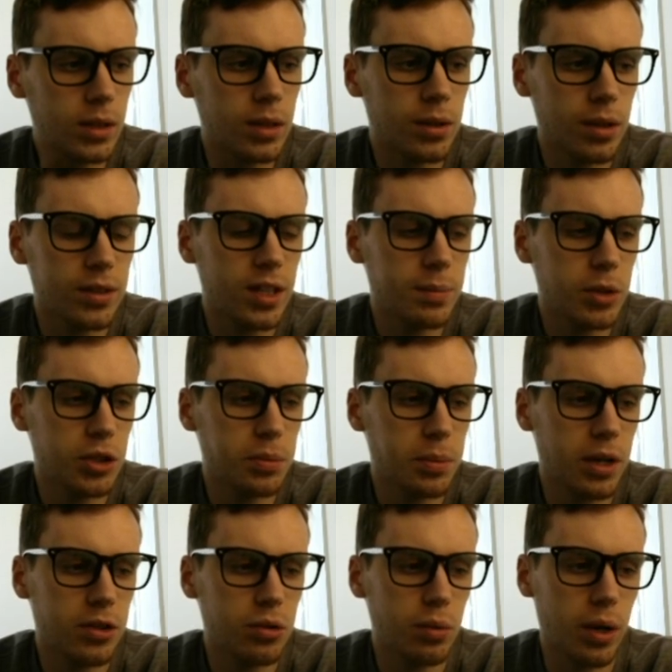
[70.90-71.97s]
the teams are
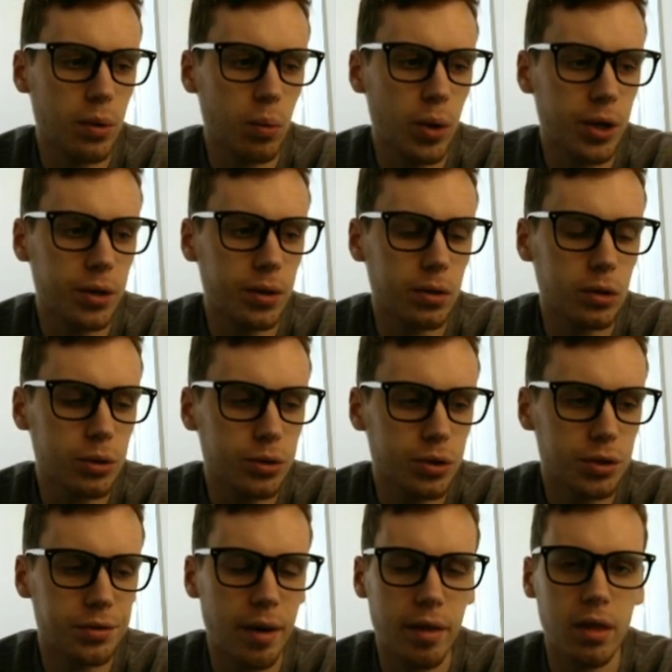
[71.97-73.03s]
split into a
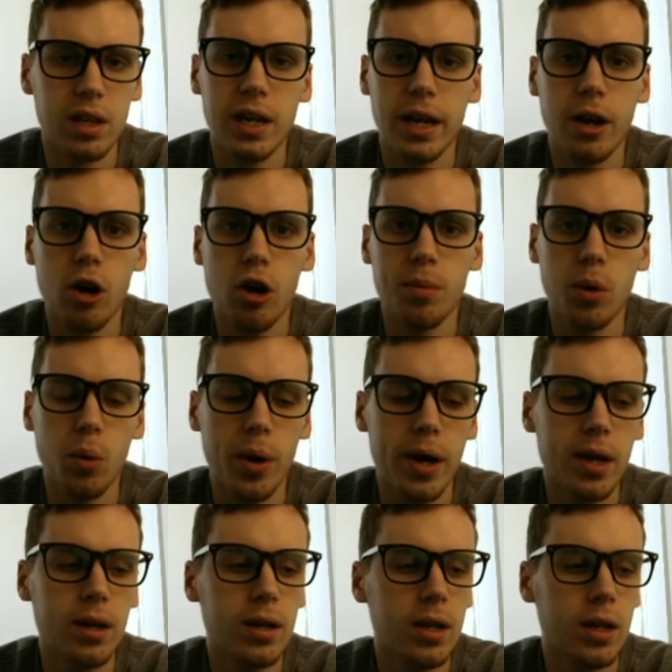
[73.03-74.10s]
winner-loser rather than a
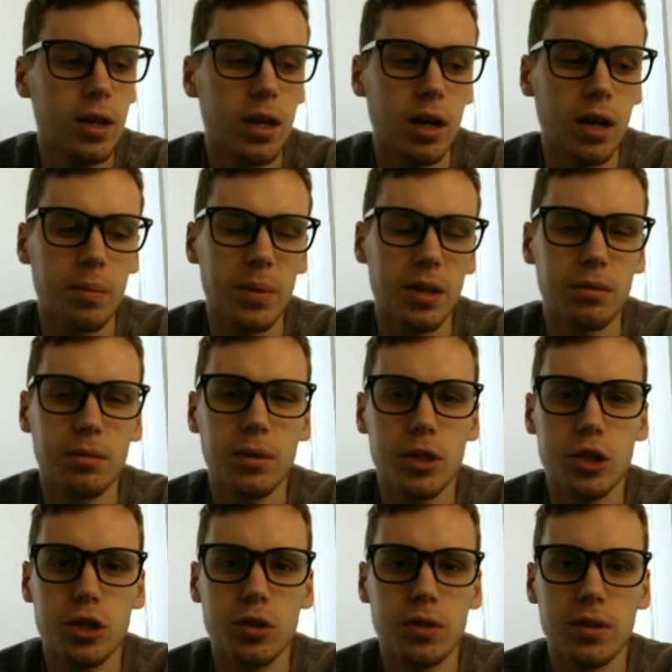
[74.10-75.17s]
home-away, but it really
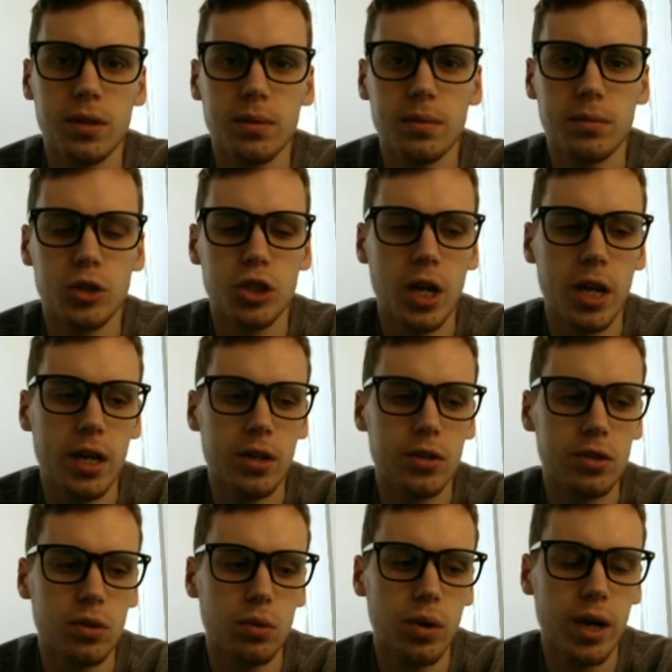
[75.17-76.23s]
shouldn't change
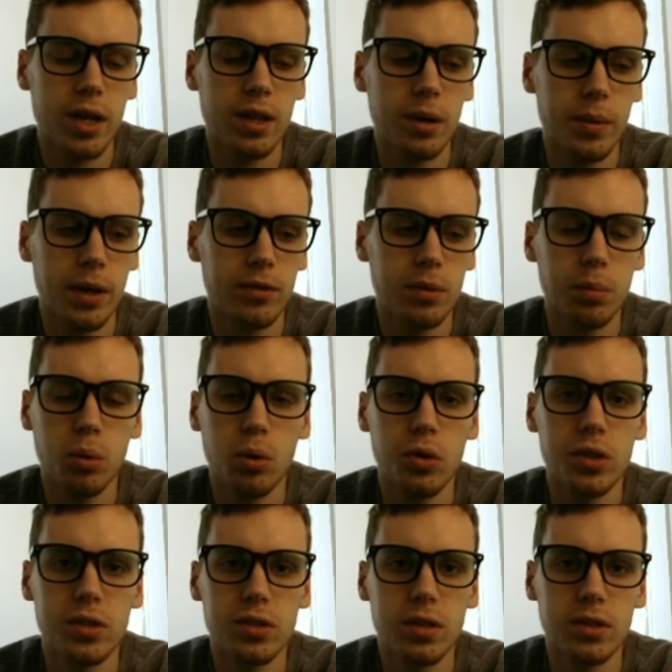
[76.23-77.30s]
the way that we have to pull
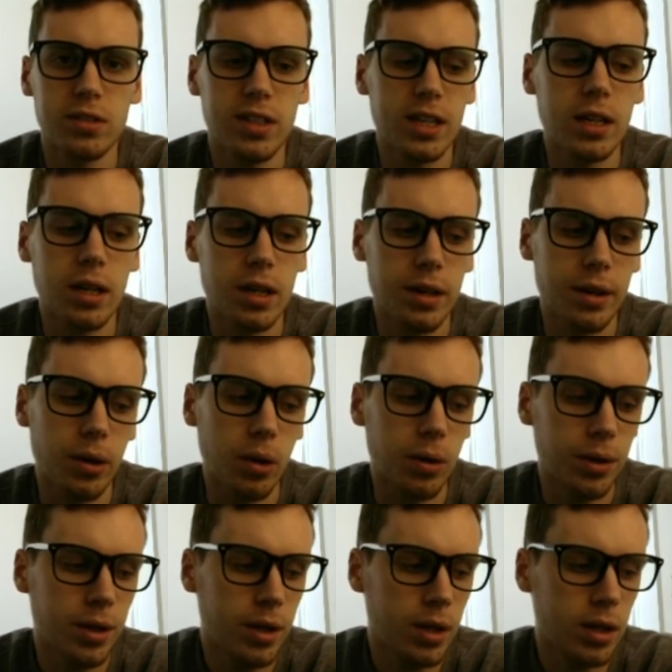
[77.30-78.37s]
this data in at
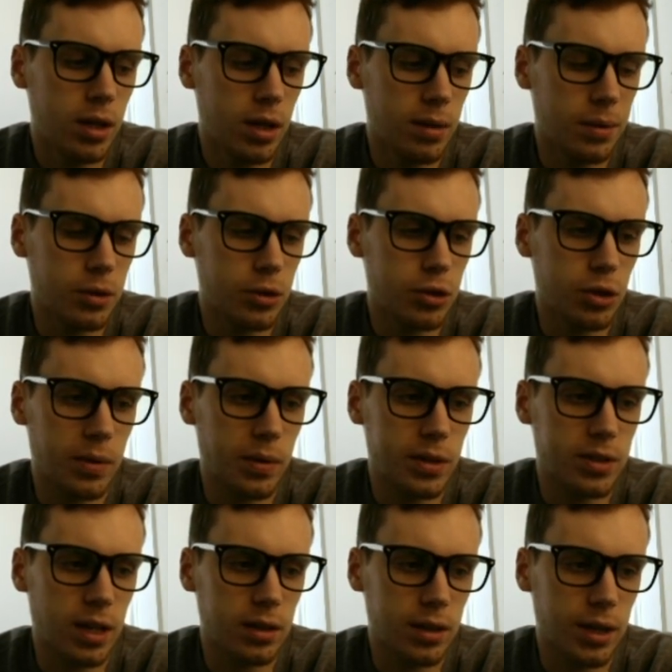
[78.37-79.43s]
all, and I'll show you
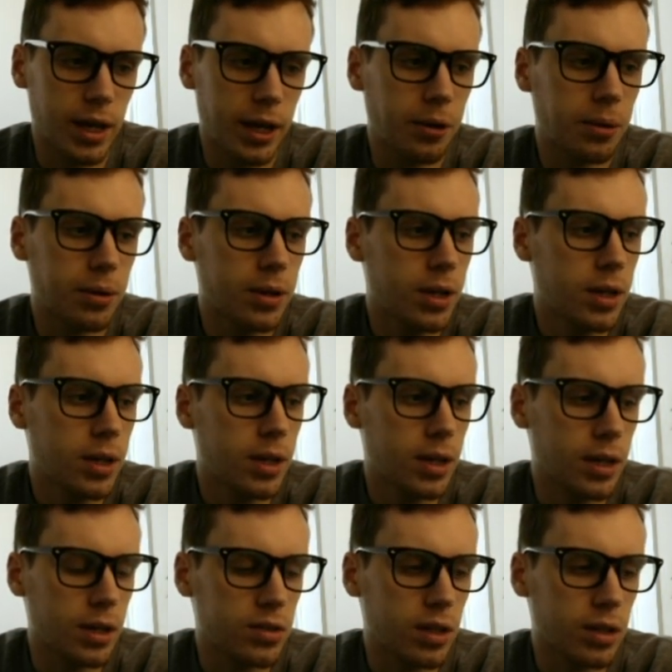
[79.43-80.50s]
exactly how
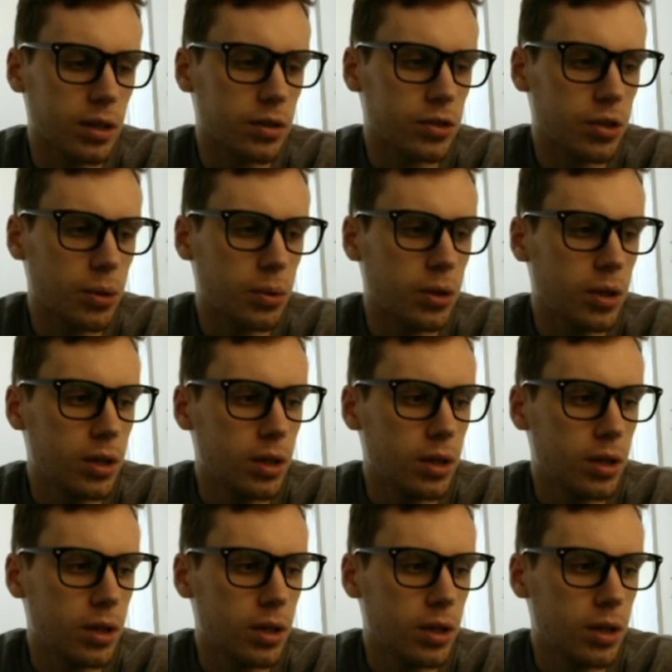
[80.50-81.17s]
in a second. So